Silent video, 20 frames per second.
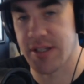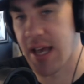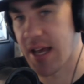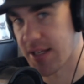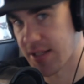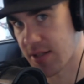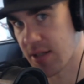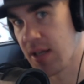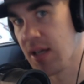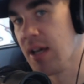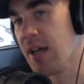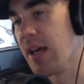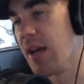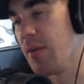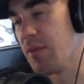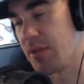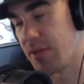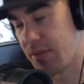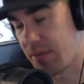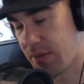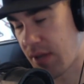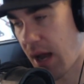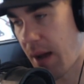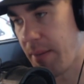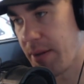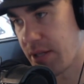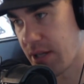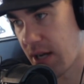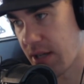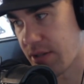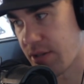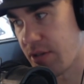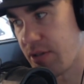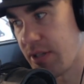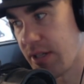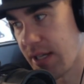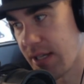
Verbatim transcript: Yes, it was Tommy John surgery.